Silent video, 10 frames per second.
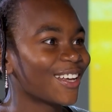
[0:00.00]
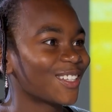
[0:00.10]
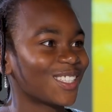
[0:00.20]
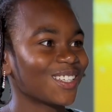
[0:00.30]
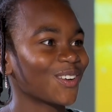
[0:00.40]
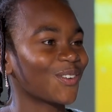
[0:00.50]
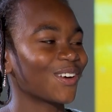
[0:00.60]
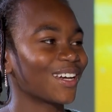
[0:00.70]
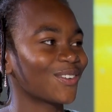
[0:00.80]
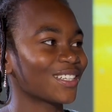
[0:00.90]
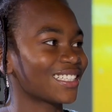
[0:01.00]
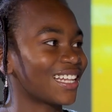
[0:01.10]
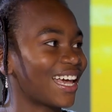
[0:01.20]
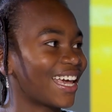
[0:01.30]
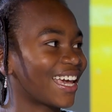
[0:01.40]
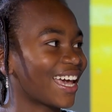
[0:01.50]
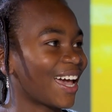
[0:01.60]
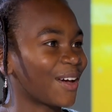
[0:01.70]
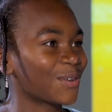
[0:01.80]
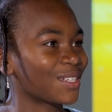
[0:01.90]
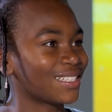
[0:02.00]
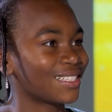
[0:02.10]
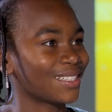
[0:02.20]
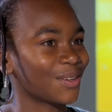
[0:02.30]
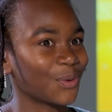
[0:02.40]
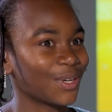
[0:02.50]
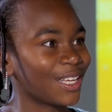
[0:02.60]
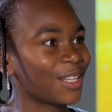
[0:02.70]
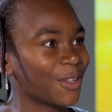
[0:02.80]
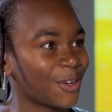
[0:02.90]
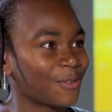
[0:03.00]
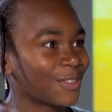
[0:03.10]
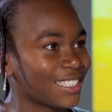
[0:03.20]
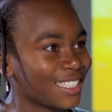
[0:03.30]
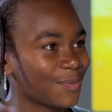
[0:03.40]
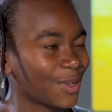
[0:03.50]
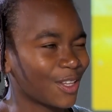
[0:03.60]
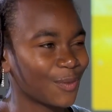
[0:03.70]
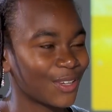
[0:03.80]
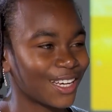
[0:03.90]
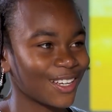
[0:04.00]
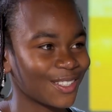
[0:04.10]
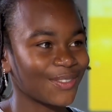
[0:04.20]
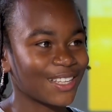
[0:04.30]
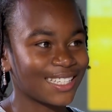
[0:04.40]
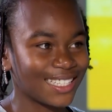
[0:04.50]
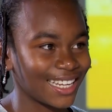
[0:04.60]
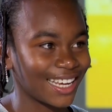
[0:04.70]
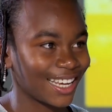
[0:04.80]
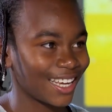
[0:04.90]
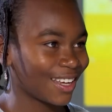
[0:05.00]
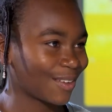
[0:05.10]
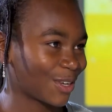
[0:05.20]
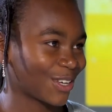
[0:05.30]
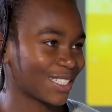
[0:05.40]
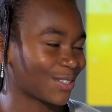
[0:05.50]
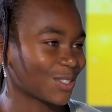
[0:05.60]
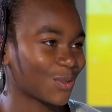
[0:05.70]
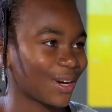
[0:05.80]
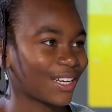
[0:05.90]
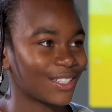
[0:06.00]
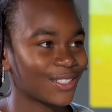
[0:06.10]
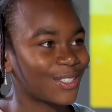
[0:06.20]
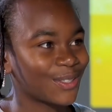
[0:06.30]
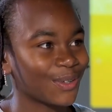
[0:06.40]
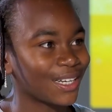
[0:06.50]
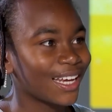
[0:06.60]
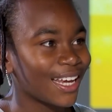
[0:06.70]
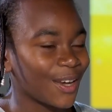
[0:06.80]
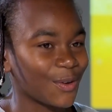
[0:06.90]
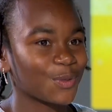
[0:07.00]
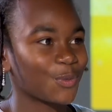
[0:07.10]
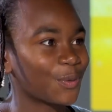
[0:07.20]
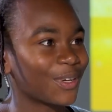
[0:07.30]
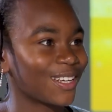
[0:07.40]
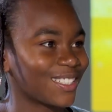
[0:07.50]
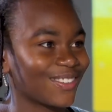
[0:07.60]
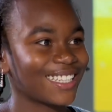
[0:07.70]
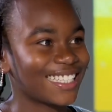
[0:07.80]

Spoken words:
So it was like, I was really nervous, but not because of the singing, because I was quite used to it. It was more because of the